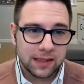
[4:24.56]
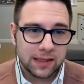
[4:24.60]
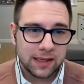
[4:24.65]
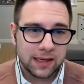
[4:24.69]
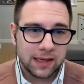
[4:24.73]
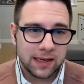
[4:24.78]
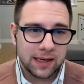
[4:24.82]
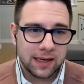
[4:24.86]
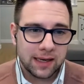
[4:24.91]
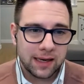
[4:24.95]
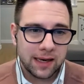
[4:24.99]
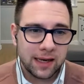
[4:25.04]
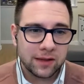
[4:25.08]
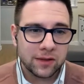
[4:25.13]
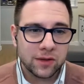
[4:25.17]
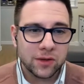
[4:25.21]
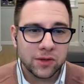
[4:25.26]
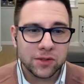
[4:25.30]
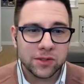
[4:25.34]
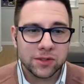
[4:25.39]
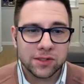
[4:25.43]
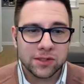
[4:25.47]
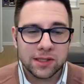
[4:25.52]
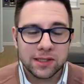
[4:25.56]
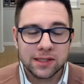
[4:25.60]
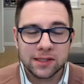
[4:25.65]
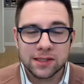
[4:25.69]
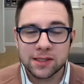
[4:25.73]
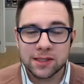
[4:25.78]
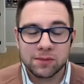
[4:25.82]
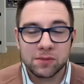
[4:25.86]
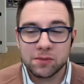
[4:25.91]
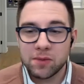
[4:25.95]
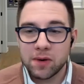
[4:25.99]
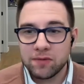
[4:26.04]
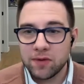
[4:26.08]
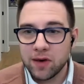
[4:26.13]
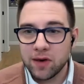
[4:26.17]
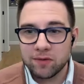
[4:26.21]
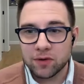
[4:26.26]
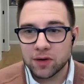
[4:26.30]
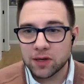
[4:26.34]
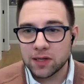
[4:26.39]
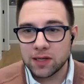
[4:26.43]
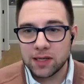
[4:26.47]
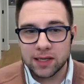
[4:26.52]
Uh, and those are in some of my
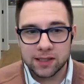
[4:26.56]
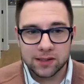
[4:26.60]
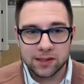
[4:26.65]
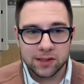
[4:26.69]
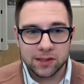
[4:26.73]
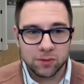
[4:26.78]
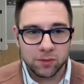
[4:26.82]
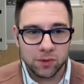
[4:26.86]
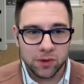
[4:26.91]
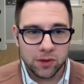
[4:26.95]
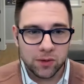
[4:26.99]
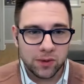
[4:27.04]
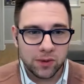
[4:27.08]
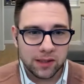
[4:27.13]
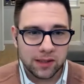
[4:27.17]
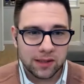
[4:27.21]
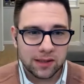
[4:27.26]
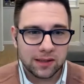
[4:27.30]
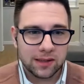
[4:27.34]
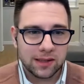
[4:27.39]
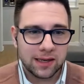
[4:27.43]
favorite clients to work with,